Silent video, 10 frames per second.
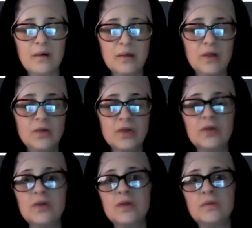You
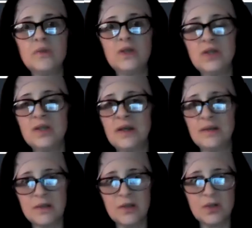should be gene
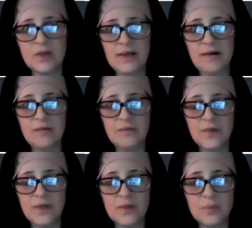tested yourself.
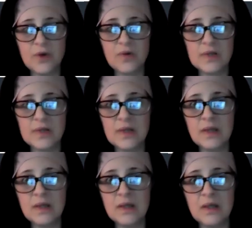Each
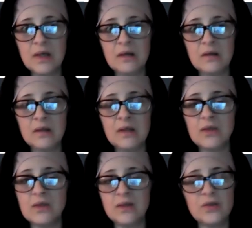person and
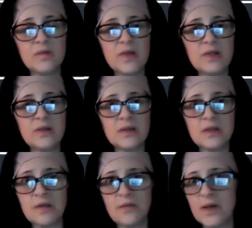each situation is
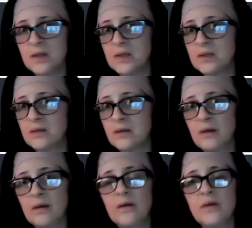different,
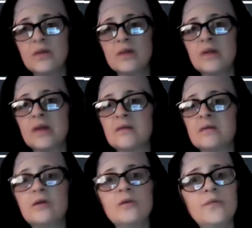just like a
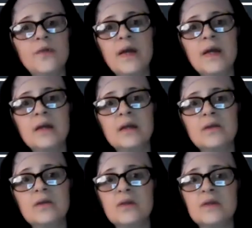snowflake,
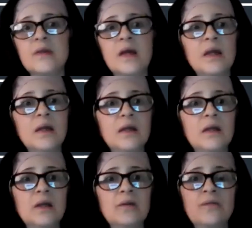just like
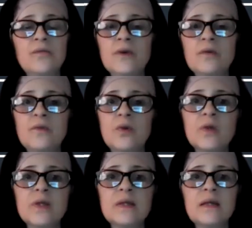if you
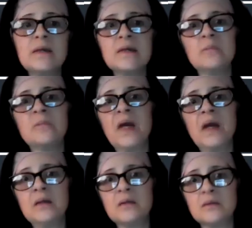were to take some
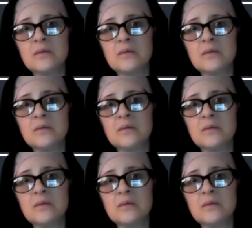paint